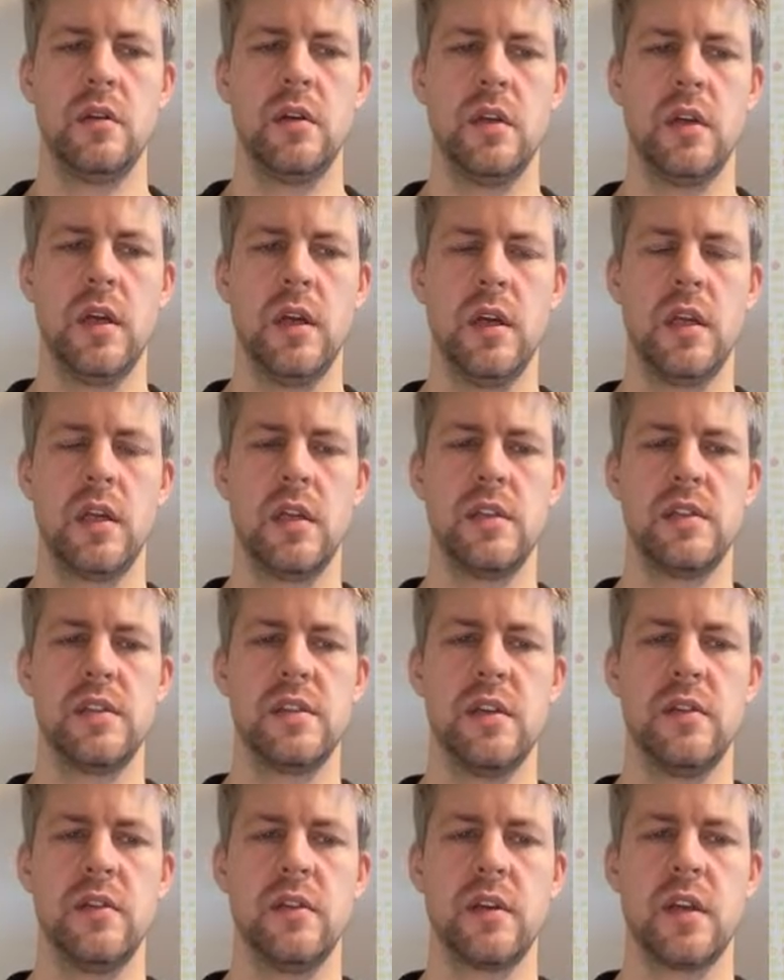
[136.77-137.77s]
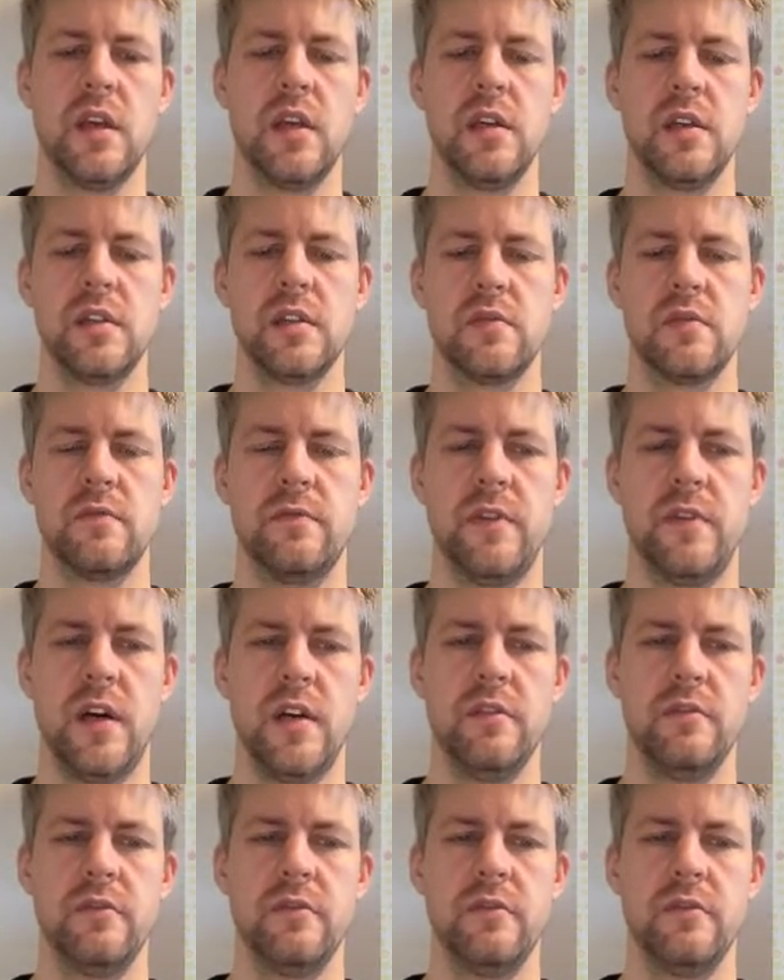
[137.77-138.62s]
And let's say the k is 5.